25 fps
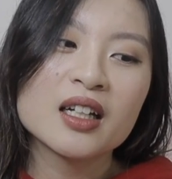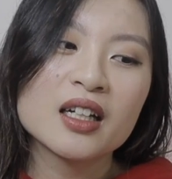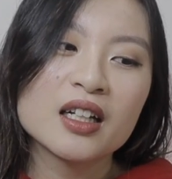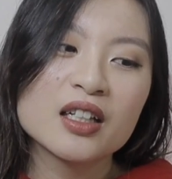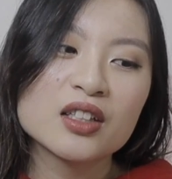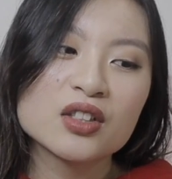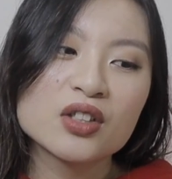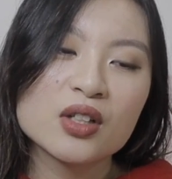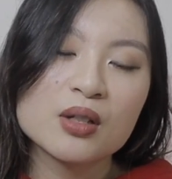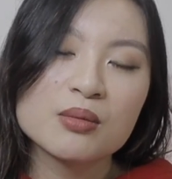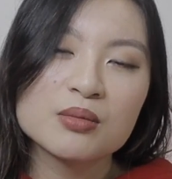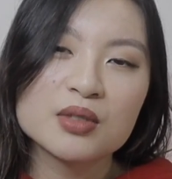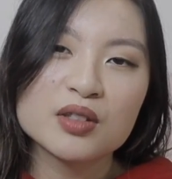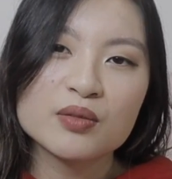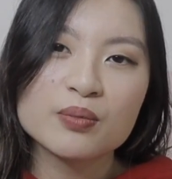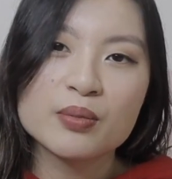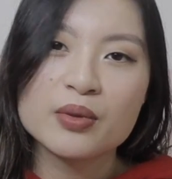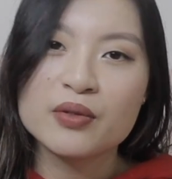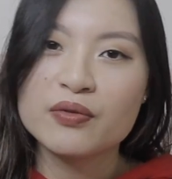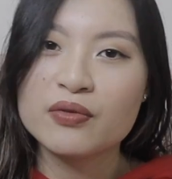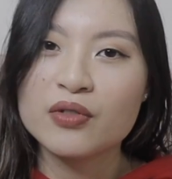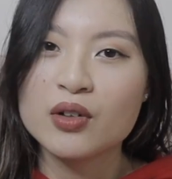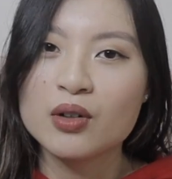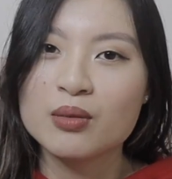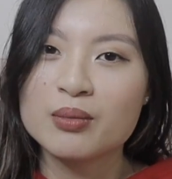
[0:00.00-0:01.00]
in terms of
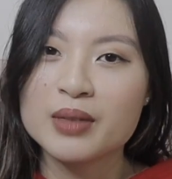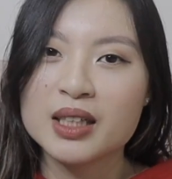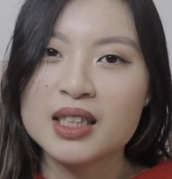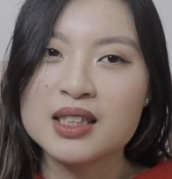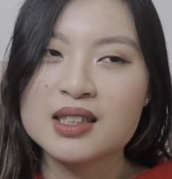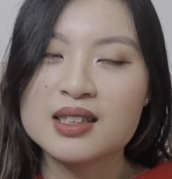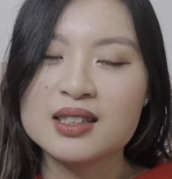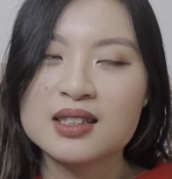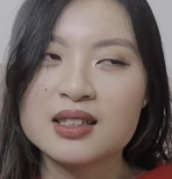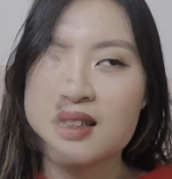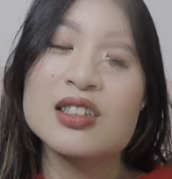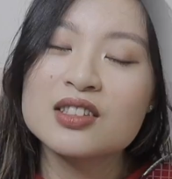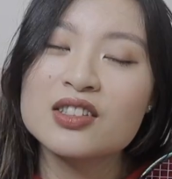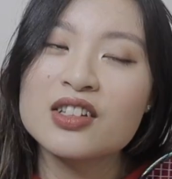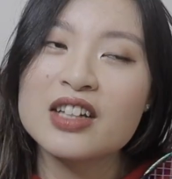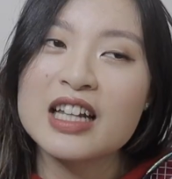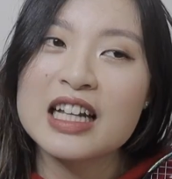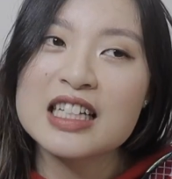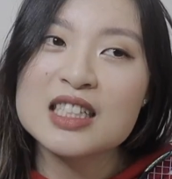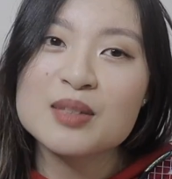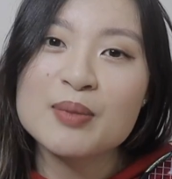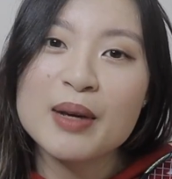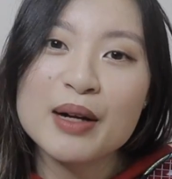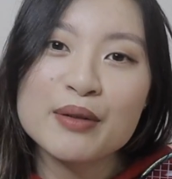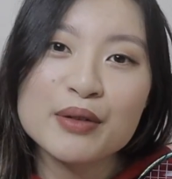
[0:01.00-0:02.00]
performance. So
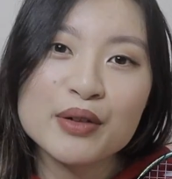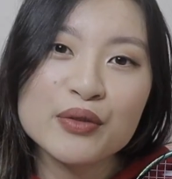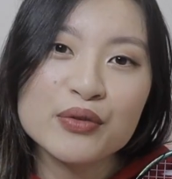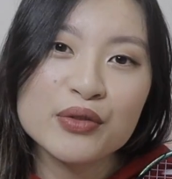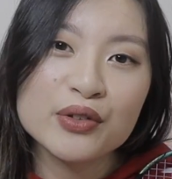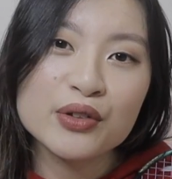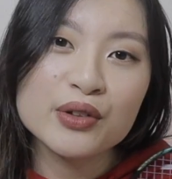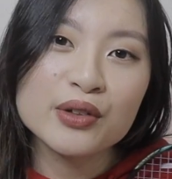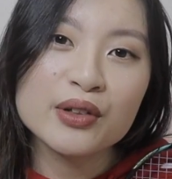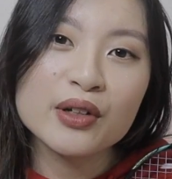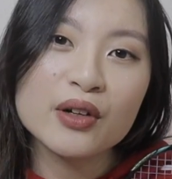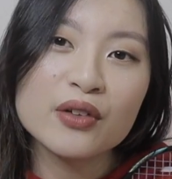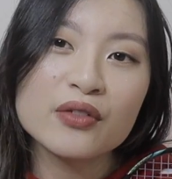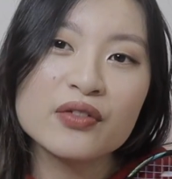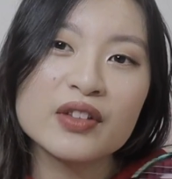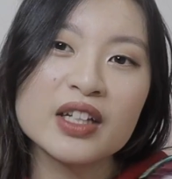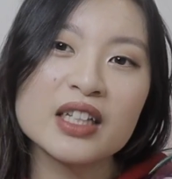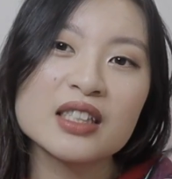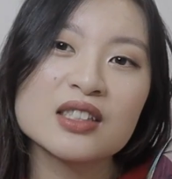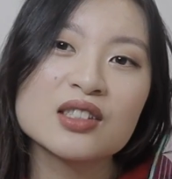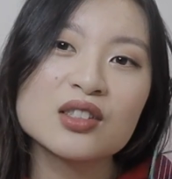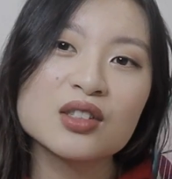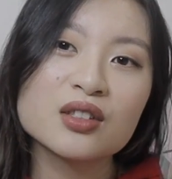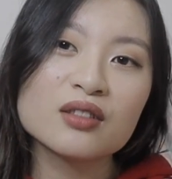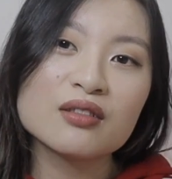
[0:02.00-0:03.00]
that's my review of
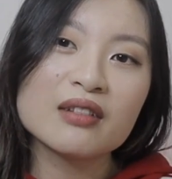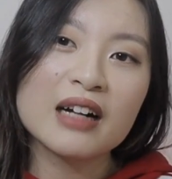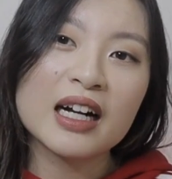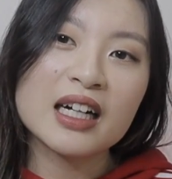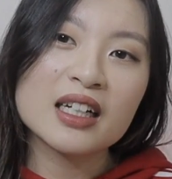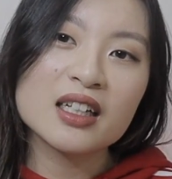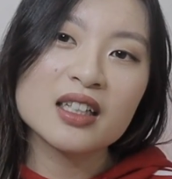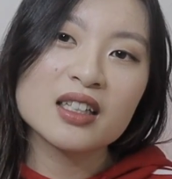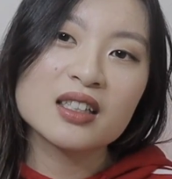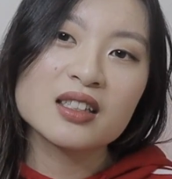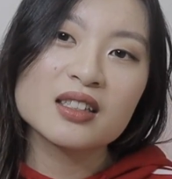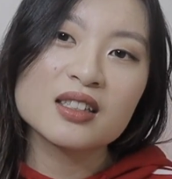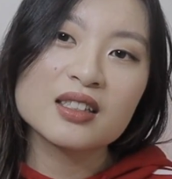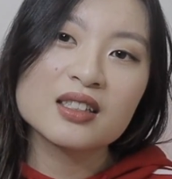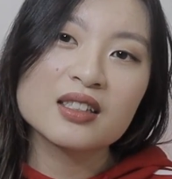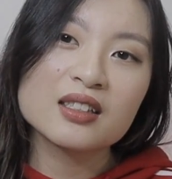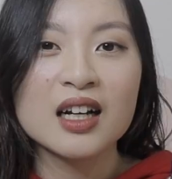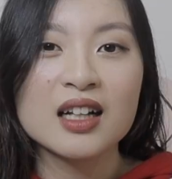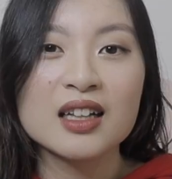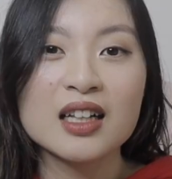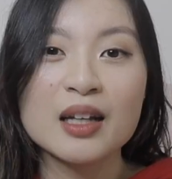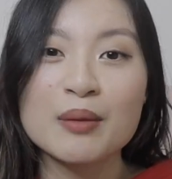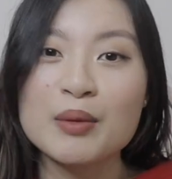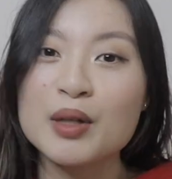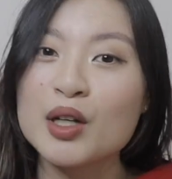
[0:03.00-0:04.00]
these two rackets.
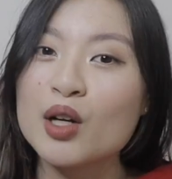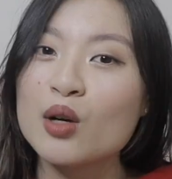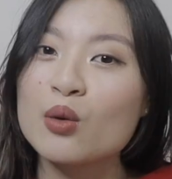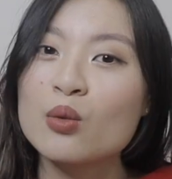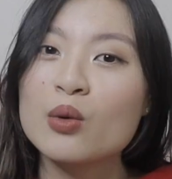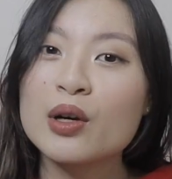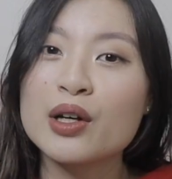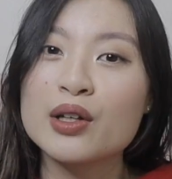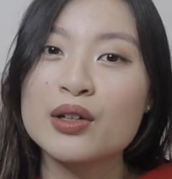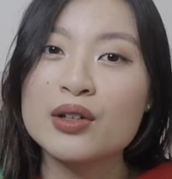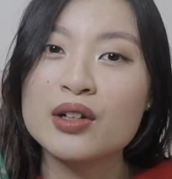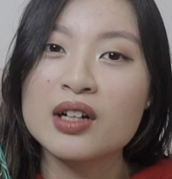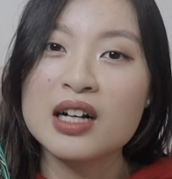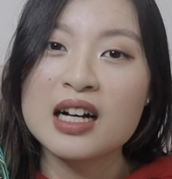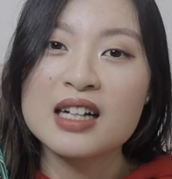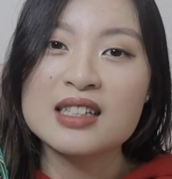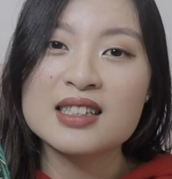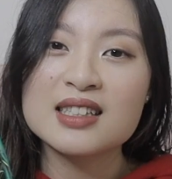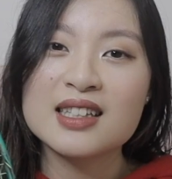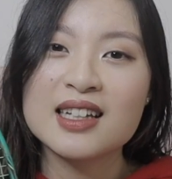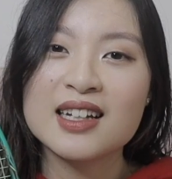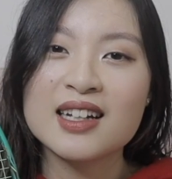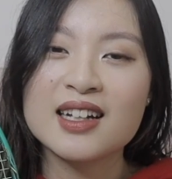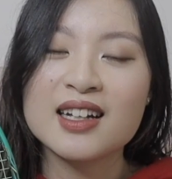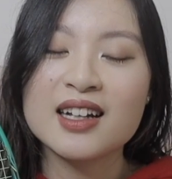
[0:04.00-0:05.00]
Let me know what you guys
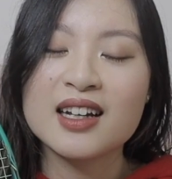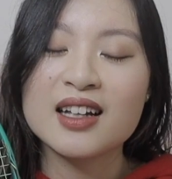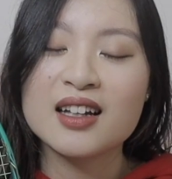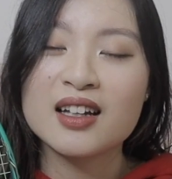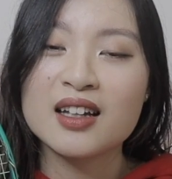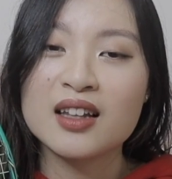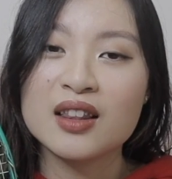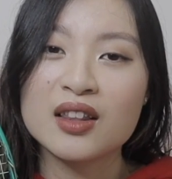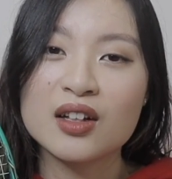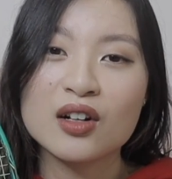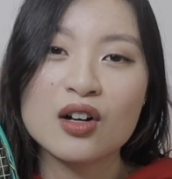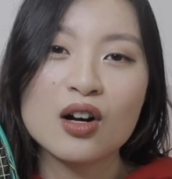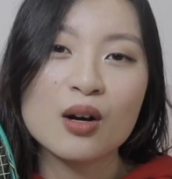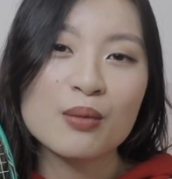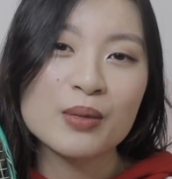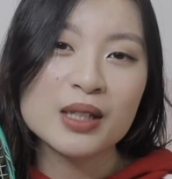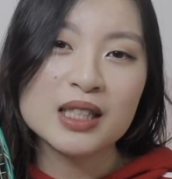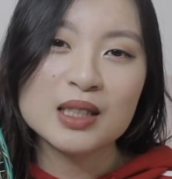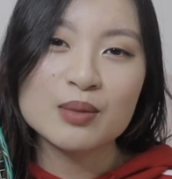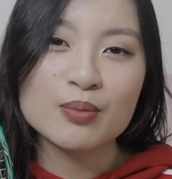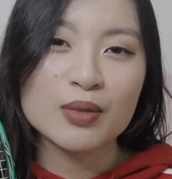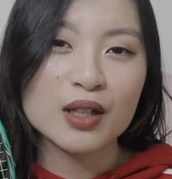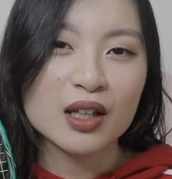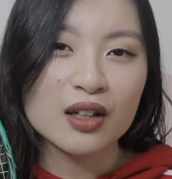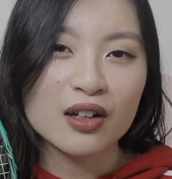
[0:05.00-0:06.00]
think in the
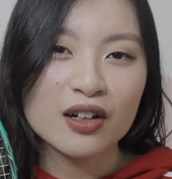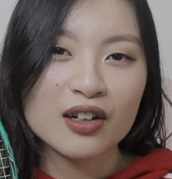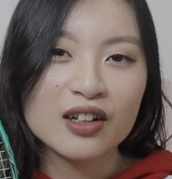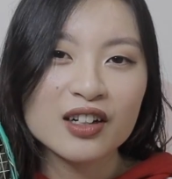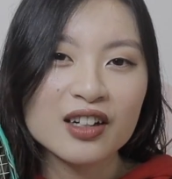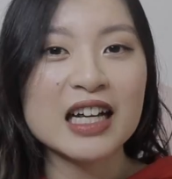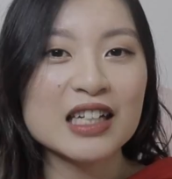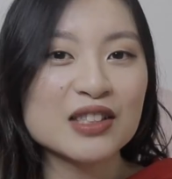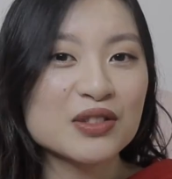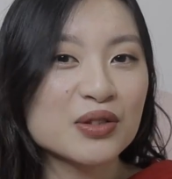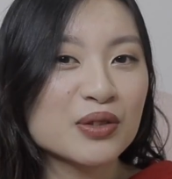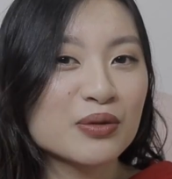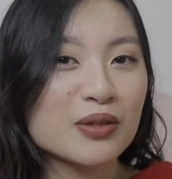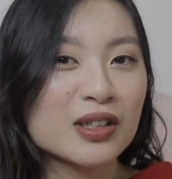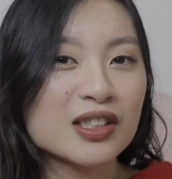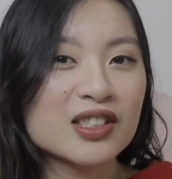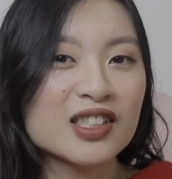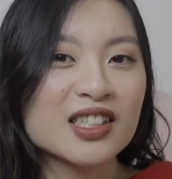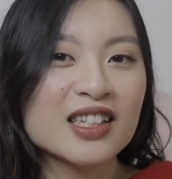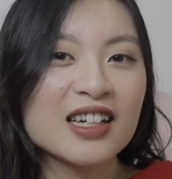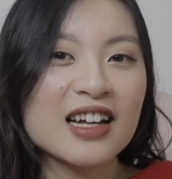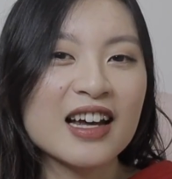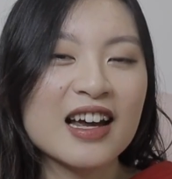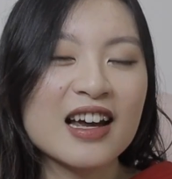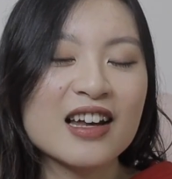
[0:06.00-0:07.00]
comments below. Thanks for
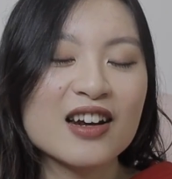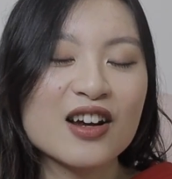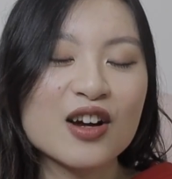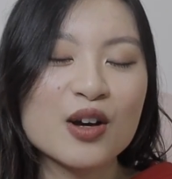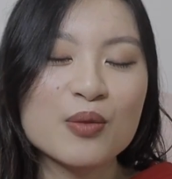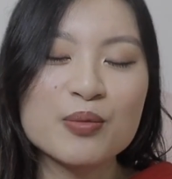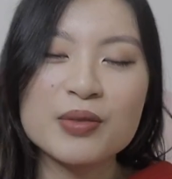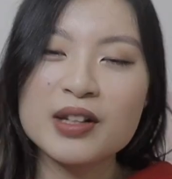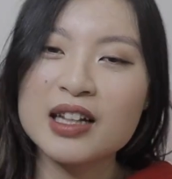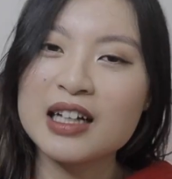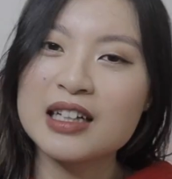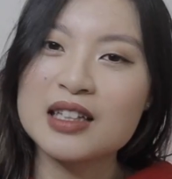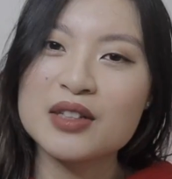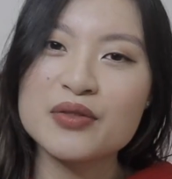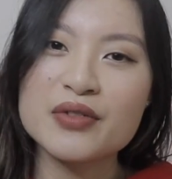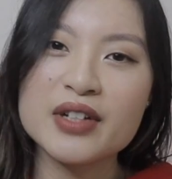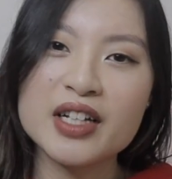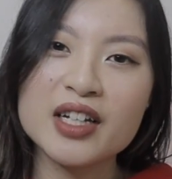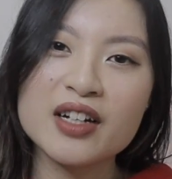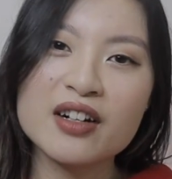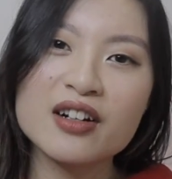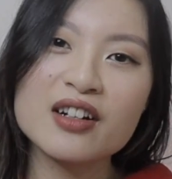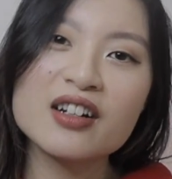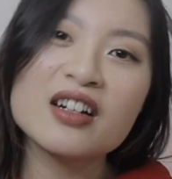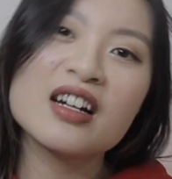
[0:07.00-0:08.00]
watching, and I hope you liked the
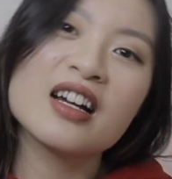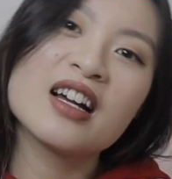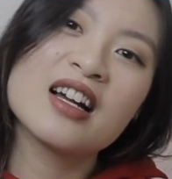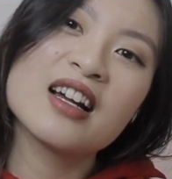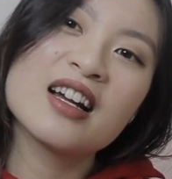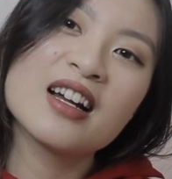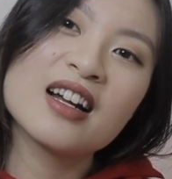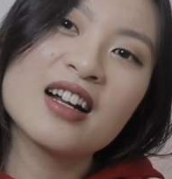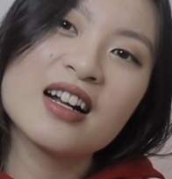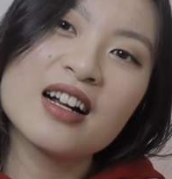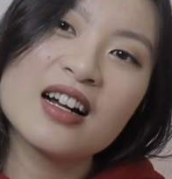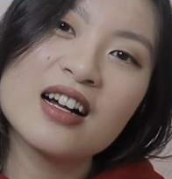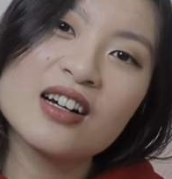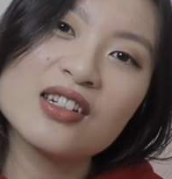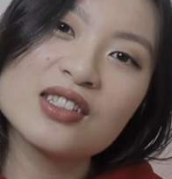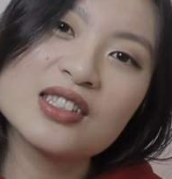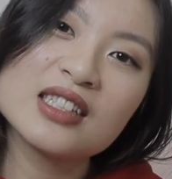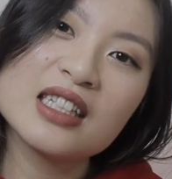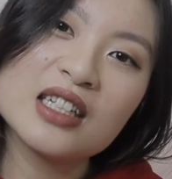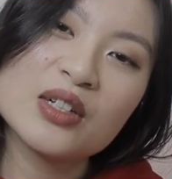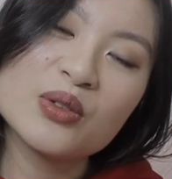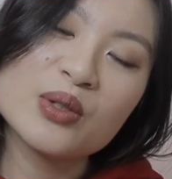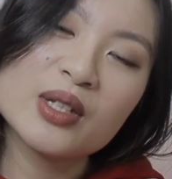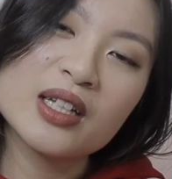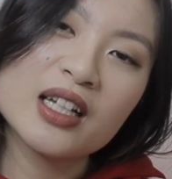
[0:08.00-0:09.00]
video. I'll
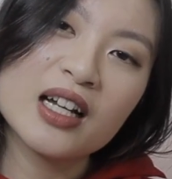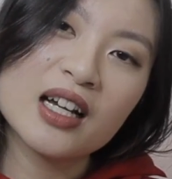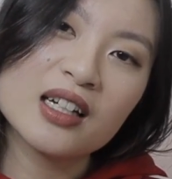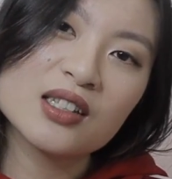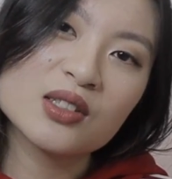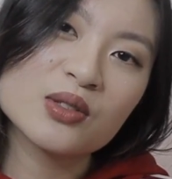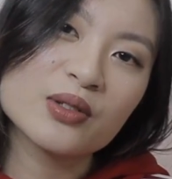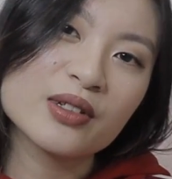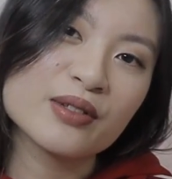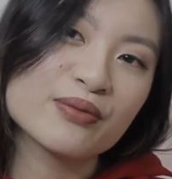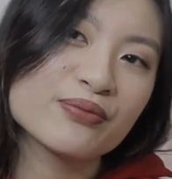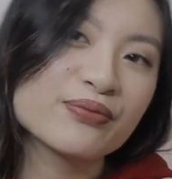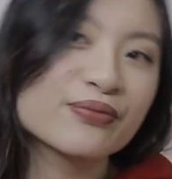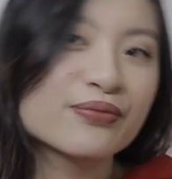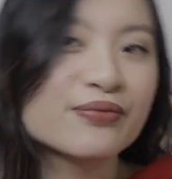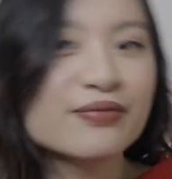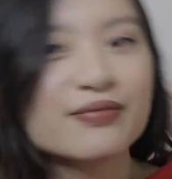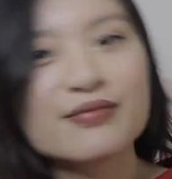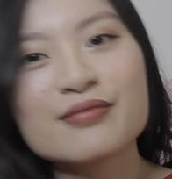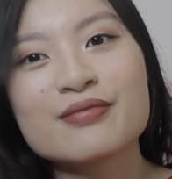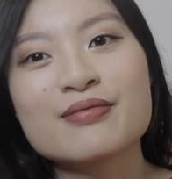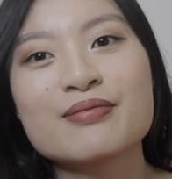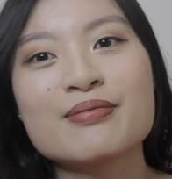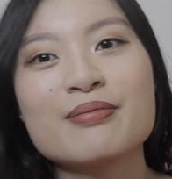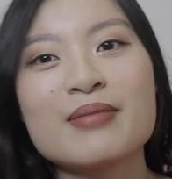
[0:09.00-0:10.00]
see you in the next one.
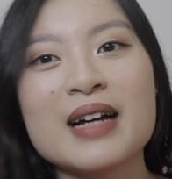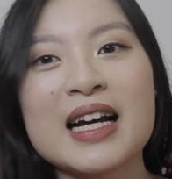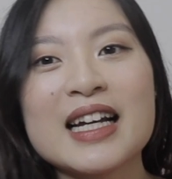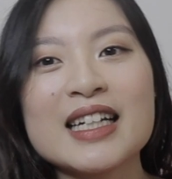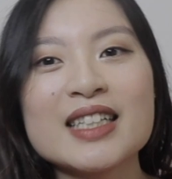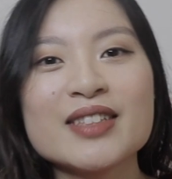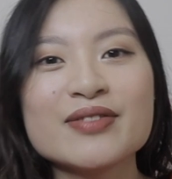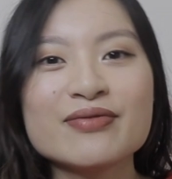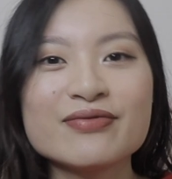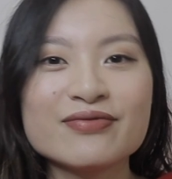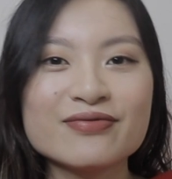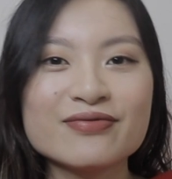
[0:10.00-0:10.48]
Bye!